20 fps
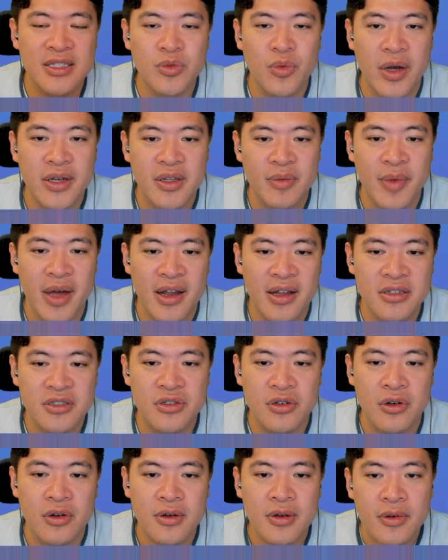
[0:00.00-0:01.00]
That's why they
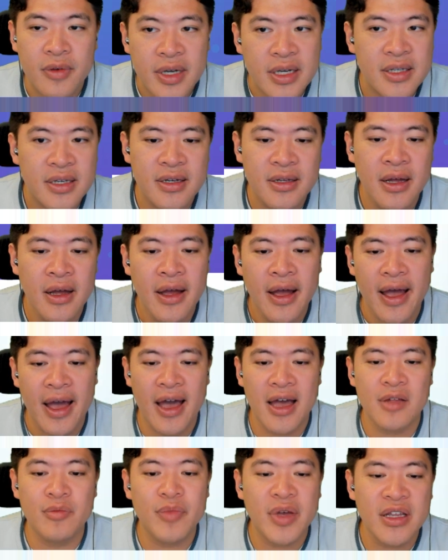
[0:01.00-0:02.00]
managed to create it
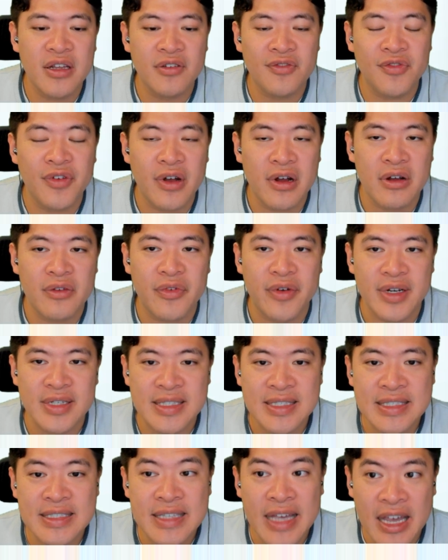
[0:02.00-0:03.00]
and made it very,
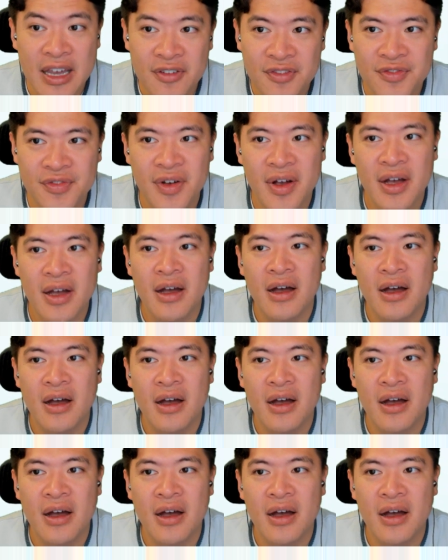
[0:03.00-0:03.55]
very safe.